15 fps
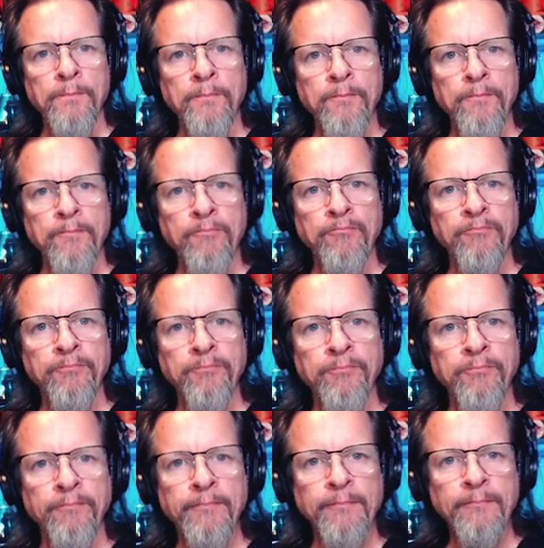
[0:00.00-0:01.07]

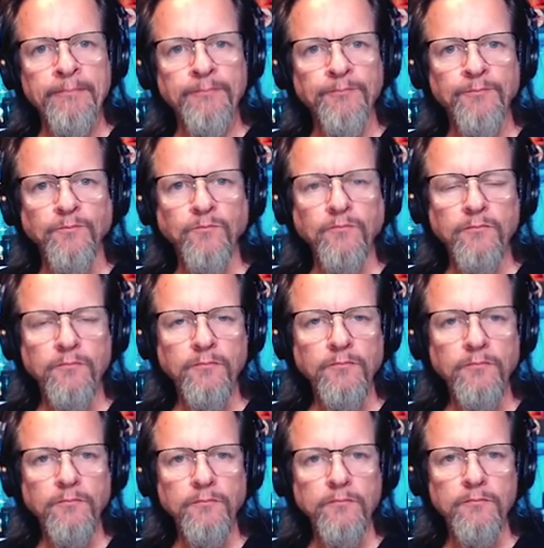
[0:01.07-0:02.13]

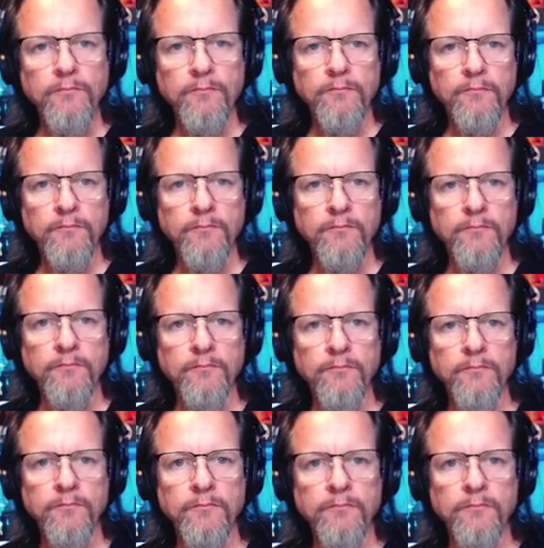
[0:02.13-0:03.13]
The person shown says nothing.